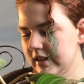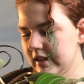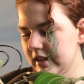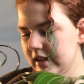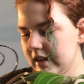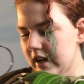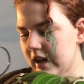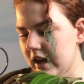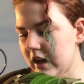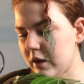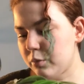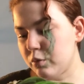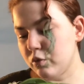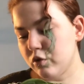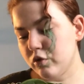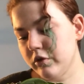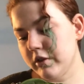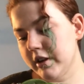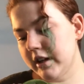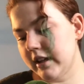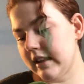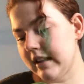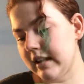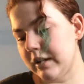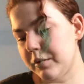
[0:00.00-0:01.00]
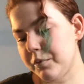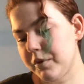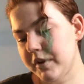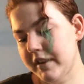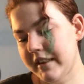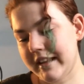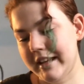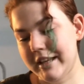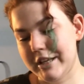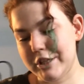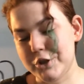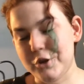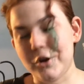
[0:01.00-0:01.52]
I'm really, really
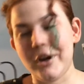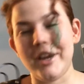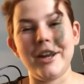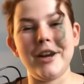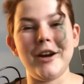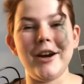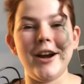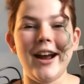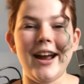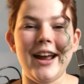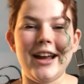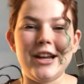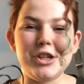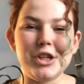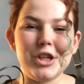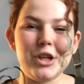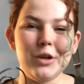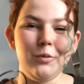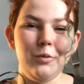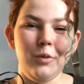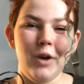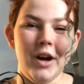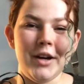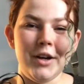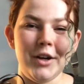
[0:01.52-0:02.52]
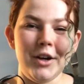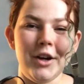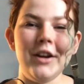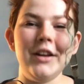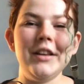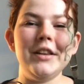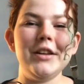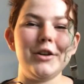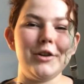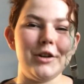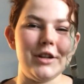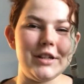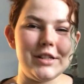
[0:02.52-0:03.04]
enjoying her. I actually won her in the
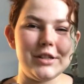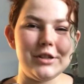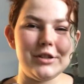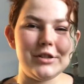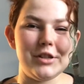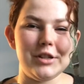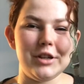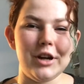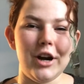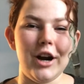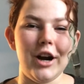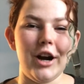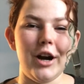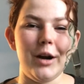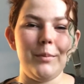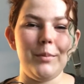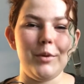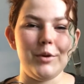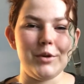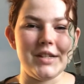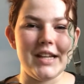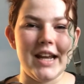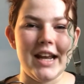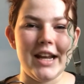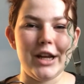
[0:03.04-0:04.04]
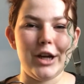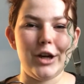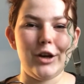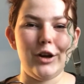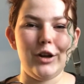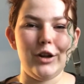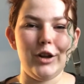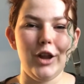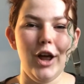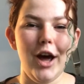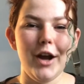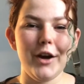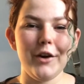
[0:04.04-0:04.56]
Crystal Star Botanical
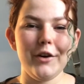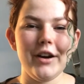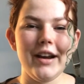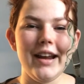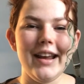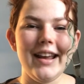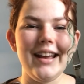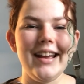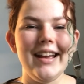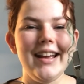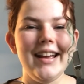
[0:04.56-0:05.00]
Lottery.